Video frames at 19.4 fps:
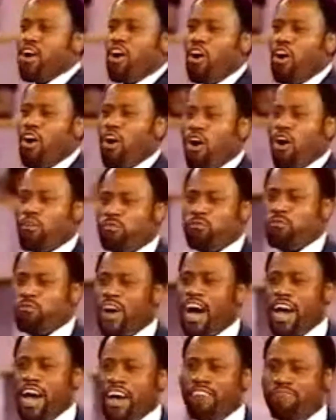all
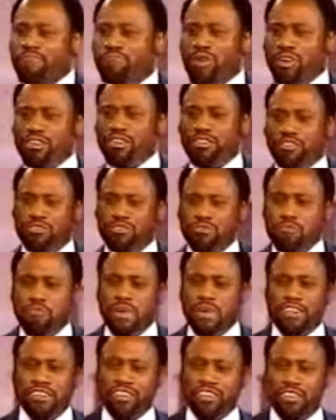5.2
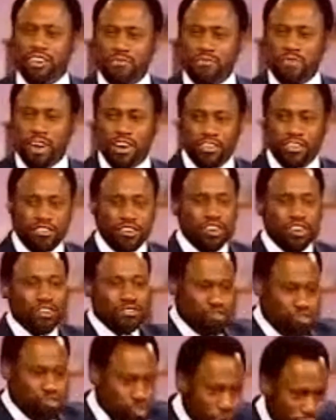billion of
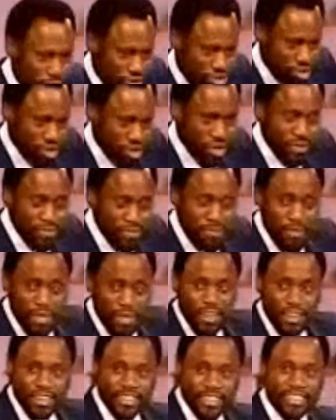us
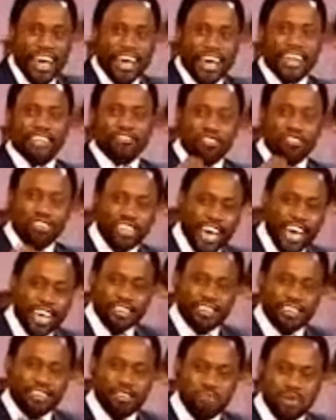treasure that is
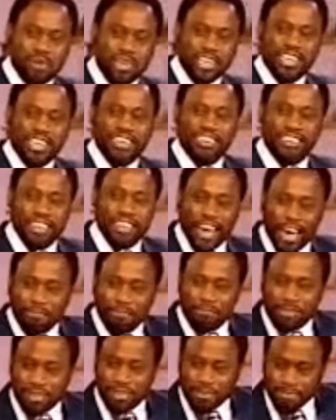yet to be
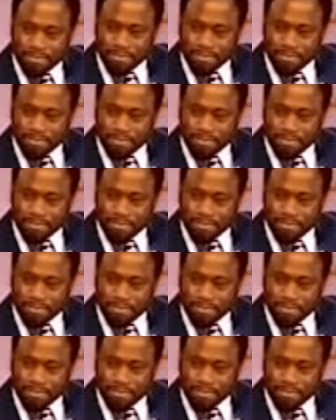tapped.